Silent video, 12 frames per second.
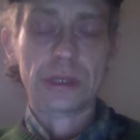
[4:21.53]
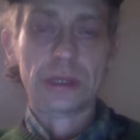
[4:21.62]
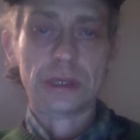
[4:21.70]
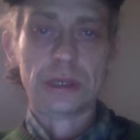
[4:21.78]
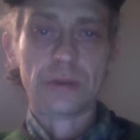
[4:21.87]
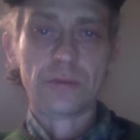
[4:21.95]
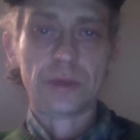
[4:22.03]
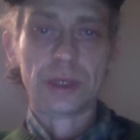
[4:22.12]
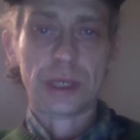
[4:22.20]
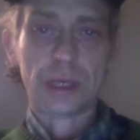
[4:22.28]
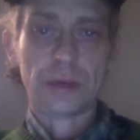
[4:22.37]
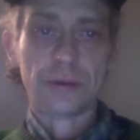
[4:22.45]

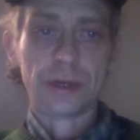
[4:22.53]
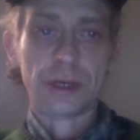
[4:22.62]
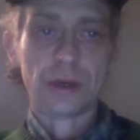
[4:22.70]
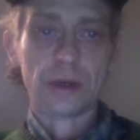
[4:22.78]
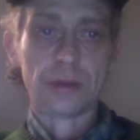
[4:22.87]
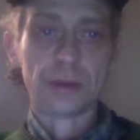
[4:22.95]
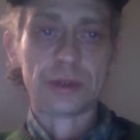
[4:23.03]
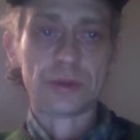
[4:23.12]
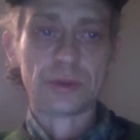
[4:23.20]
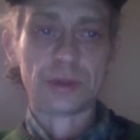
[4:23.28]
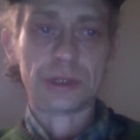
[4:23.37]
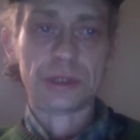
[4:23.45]
retiring carbon
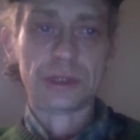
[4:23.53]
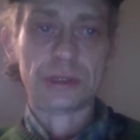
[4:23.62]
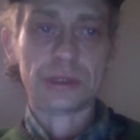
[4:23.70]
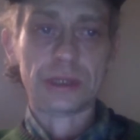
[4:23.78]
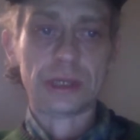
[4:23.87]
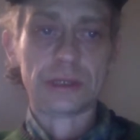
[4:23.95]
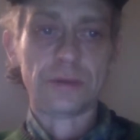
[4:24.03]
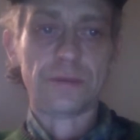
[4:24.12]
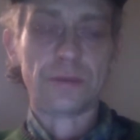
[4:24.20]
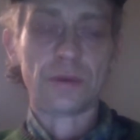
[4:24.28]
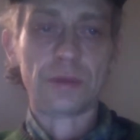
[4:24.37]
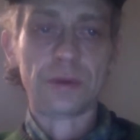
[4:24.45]
sources as a
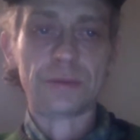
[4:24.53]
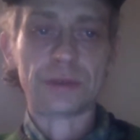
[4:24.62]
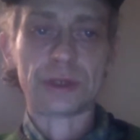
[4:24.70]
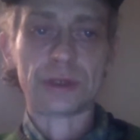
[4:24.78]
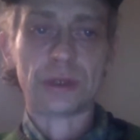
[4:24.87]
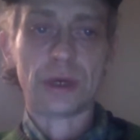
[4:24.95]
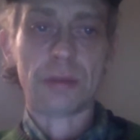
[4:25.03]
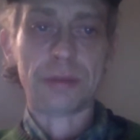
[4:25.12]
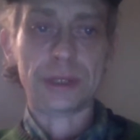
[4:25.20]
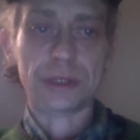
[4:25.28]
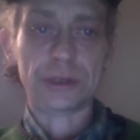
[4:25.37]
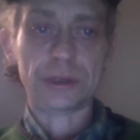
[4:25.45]
form of
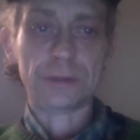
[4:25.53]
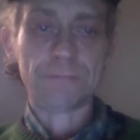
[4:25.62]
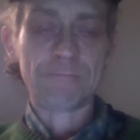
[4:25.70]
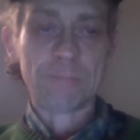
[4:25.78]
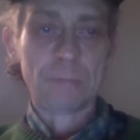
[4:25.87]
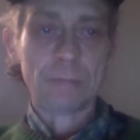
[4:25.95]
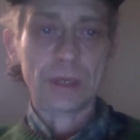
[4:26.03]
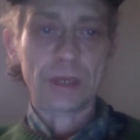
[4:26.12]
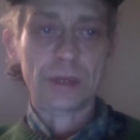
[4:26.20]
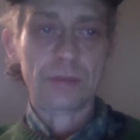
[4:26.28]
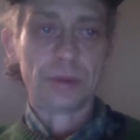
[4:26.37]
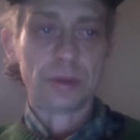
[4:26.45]
stoppage
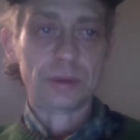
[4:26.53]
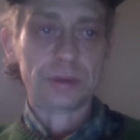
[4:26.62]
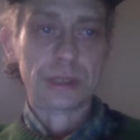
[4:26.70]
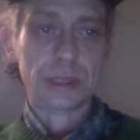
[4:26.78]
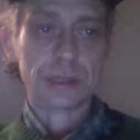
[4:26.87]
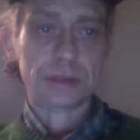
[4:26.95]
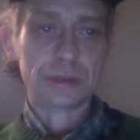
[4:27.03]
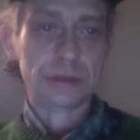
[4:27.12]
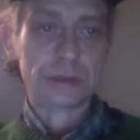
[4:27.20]
in process.